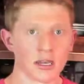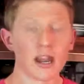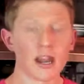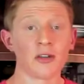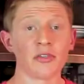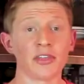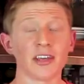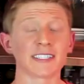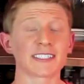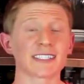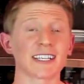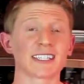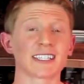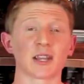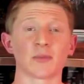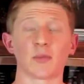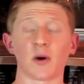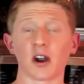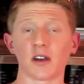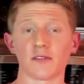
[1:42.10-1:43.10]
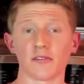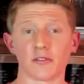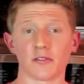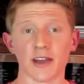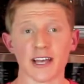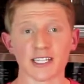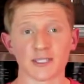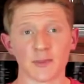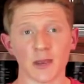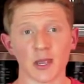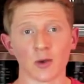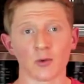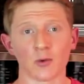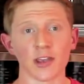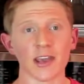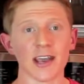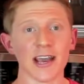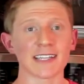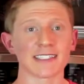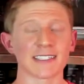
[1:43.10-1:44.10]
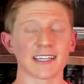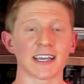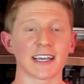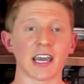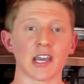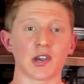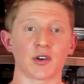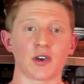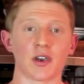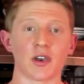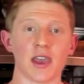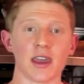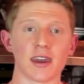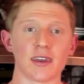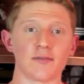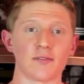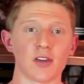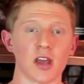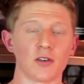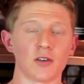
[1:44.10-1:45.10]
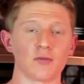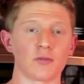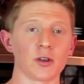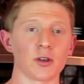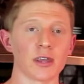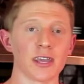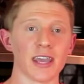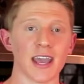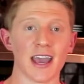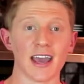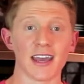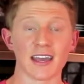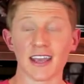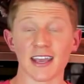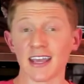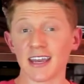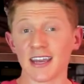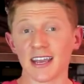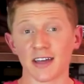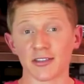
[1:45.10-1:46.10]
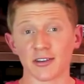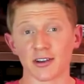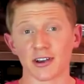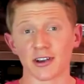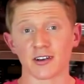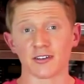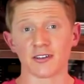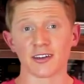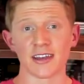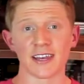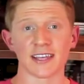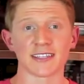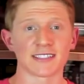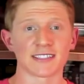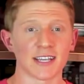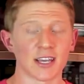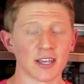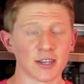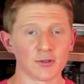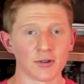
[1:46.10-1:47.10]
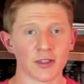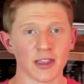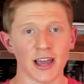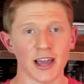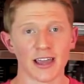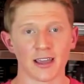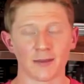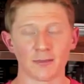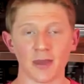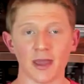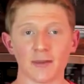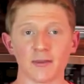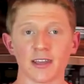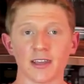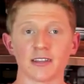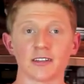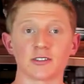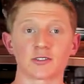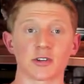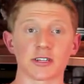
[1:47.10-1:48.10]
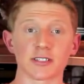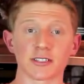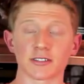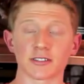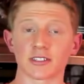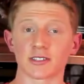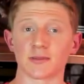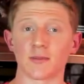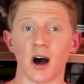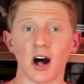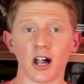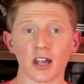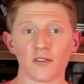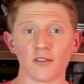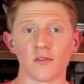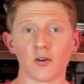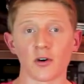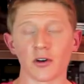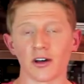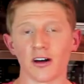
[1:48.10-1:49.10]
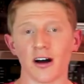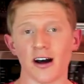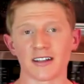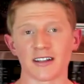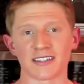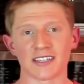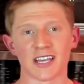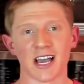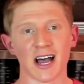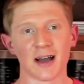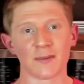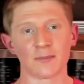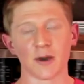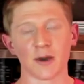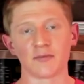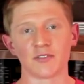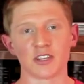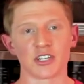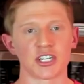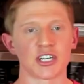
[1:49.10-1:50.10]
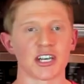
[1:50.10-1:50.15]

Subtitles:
Now this is the part of the recipe where you guys can get creative and really add any other ingredients that you would like. Maybe drizzle some olive oil on top of the